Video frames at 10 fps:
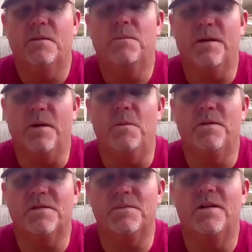Right.
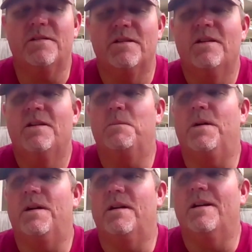Much,
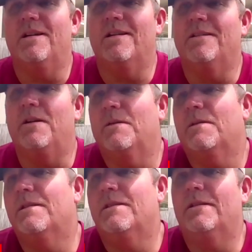but uh, you know,
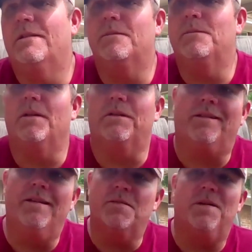my,
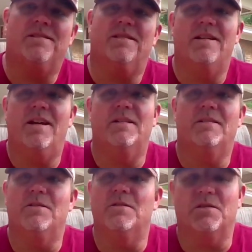teaching my son how to
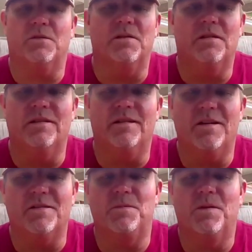use a grill and
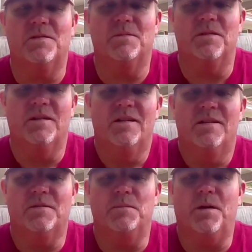how to smoke some
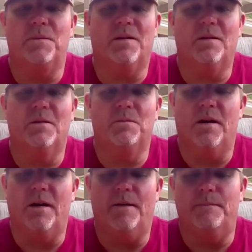some barbecue.
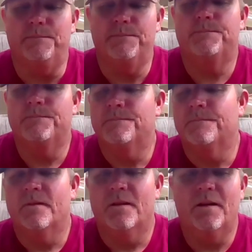Um,
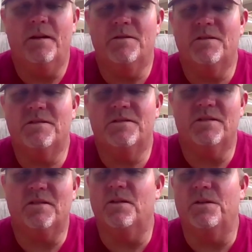you know, just
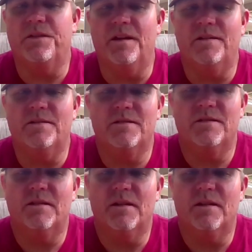just little things.